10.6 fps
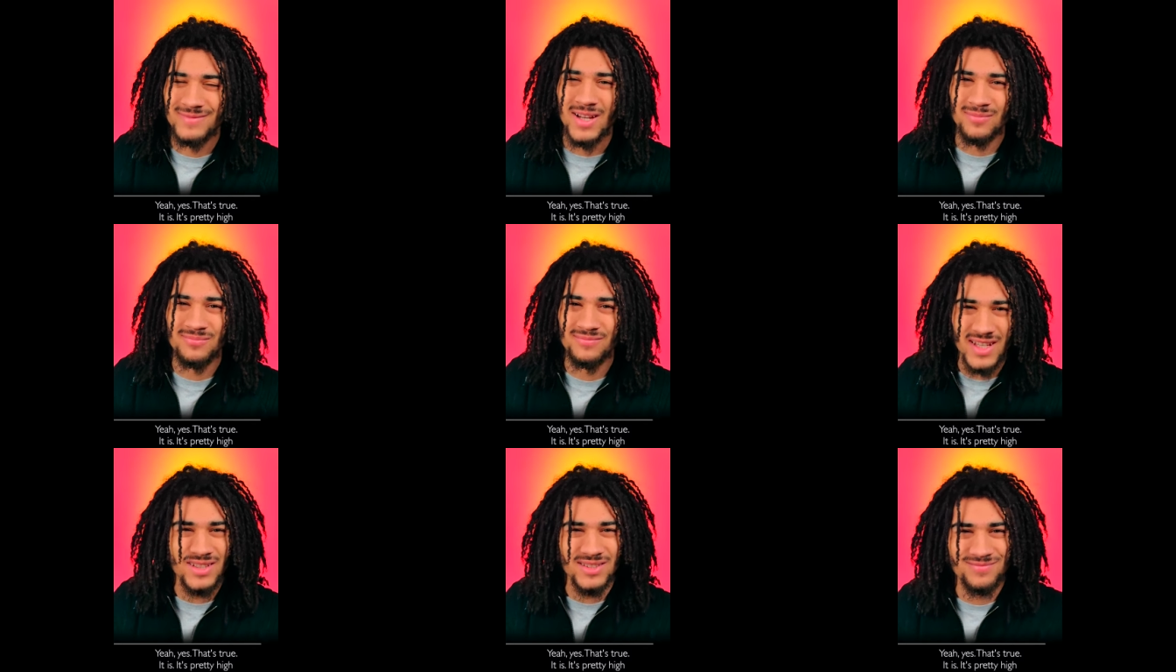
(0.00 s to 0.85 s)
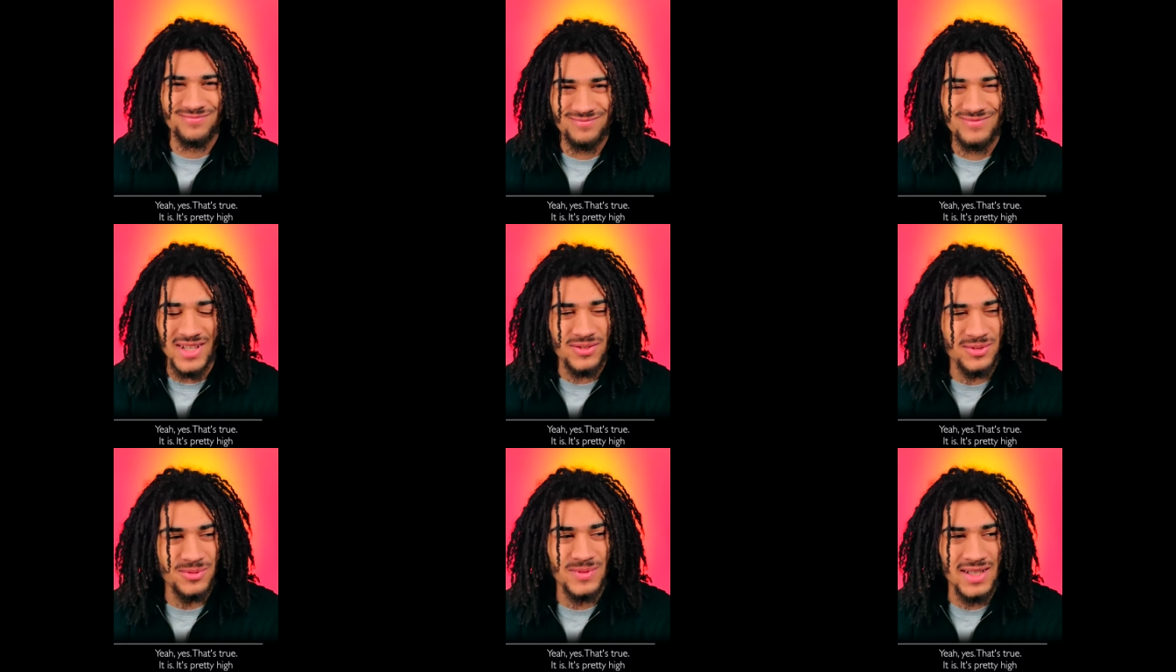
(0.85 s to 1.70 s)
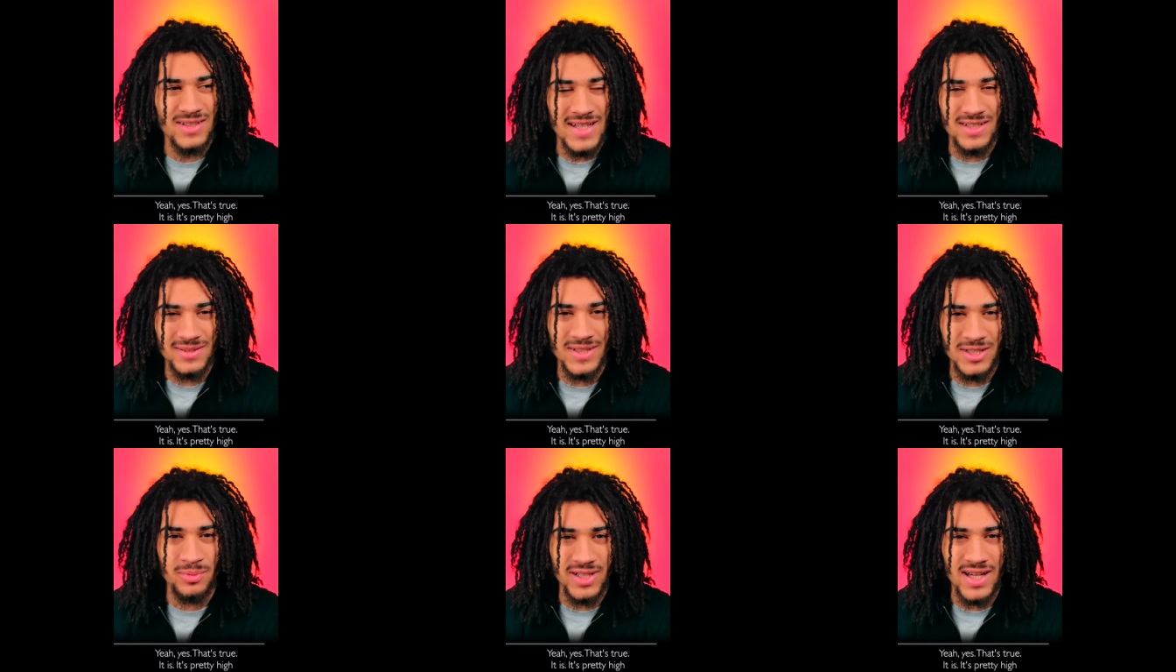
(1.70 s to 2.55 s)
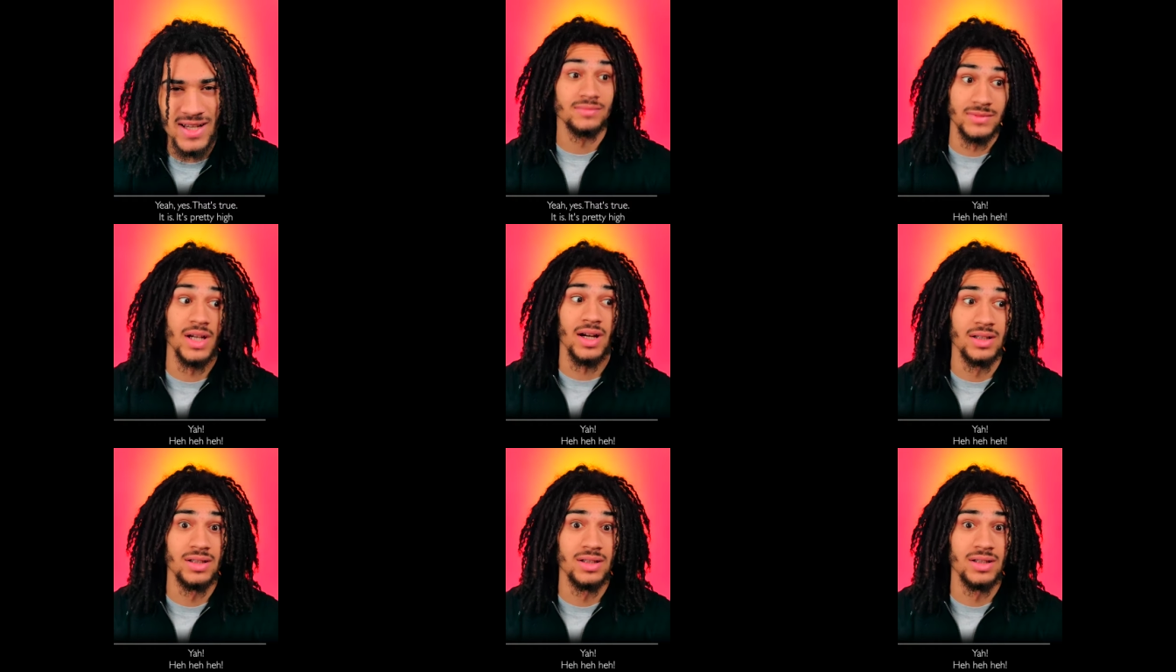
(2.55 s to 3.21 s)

Yeah, yes, that's true. It, it is. It's pretty high. Yeah.